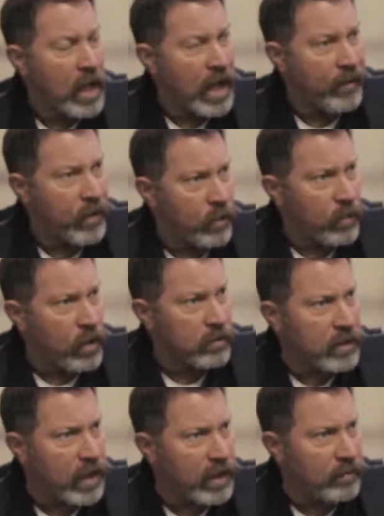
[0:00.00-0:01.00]
I'm going to
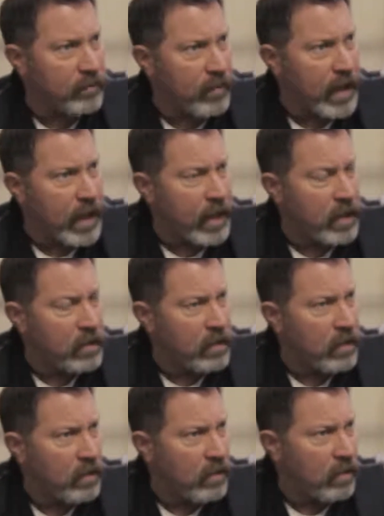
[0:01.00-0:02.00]
rotate my
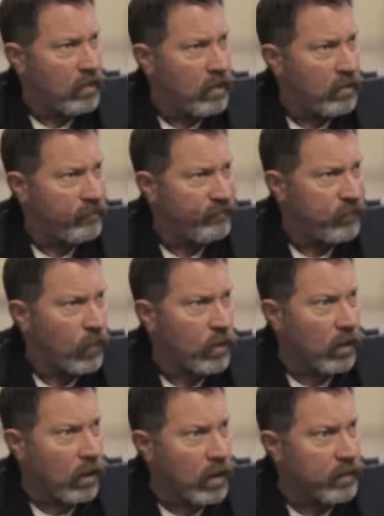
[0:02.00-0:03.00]

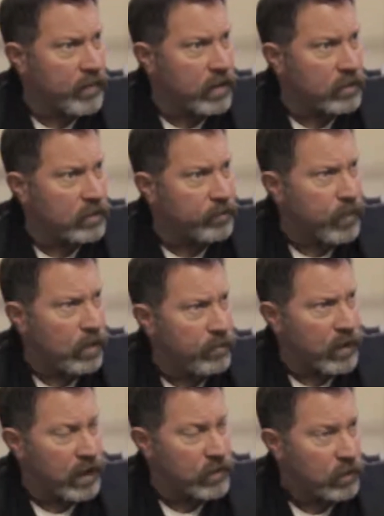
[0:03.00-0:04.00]
forearm into
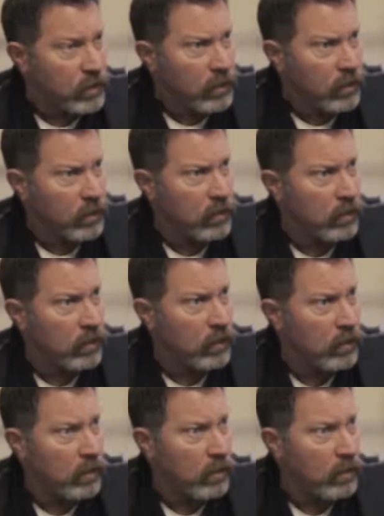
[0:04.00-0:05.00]
pronation,
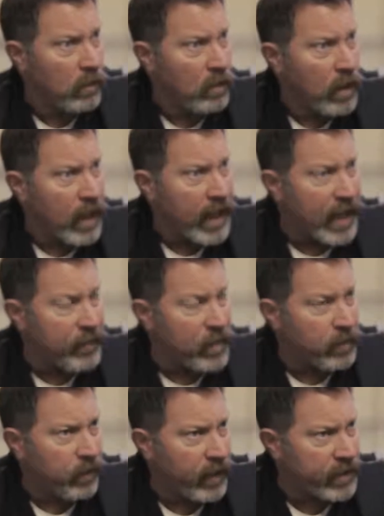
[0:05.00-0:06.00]
and I'm going
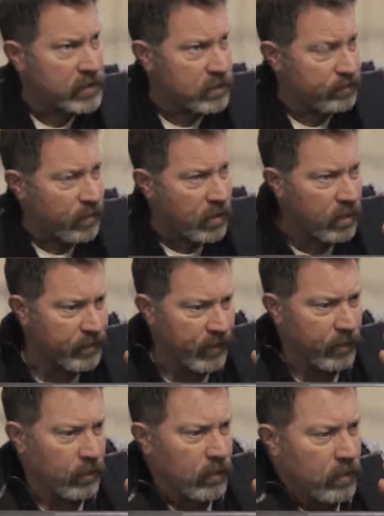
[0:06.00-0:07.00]
to place the
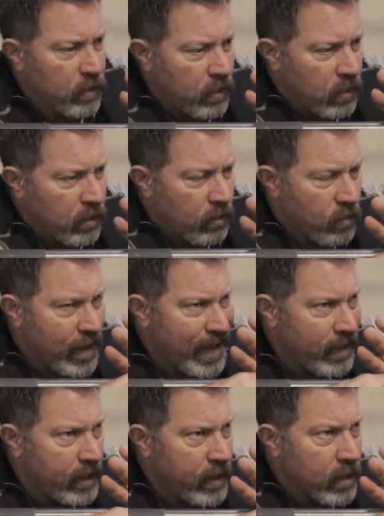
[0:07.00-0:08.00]
barbell
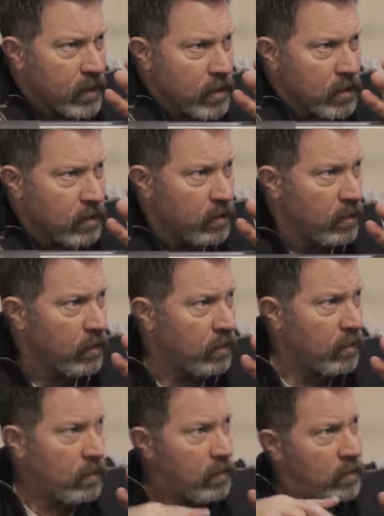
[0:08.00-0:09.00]
right here,
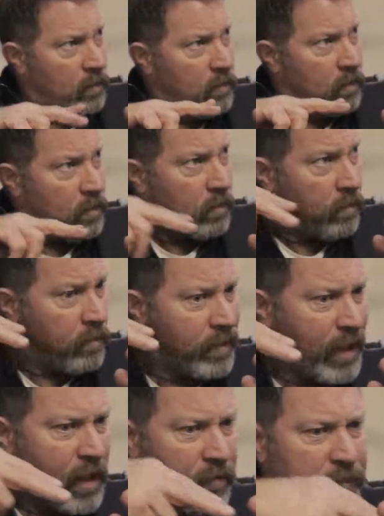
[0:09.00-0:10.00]

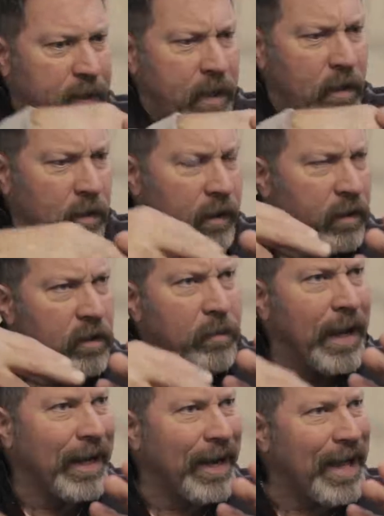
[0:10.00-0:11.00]
kind of parallel to
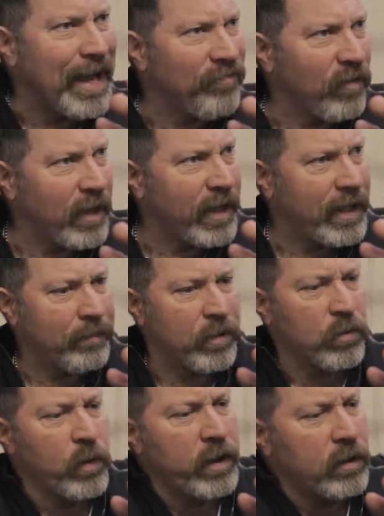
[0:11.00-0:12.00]
my lifeline
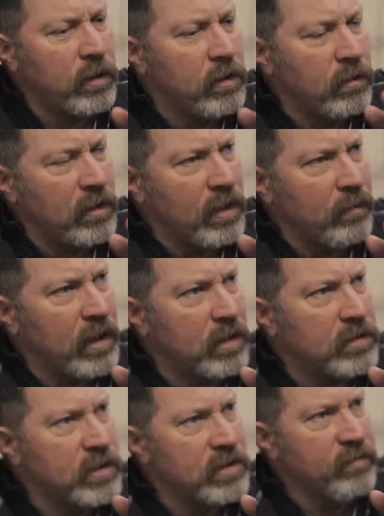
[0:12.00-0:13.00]
between the two
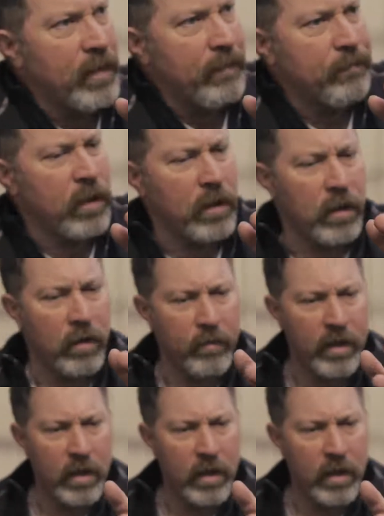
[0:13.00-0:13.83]
eminences of my palm.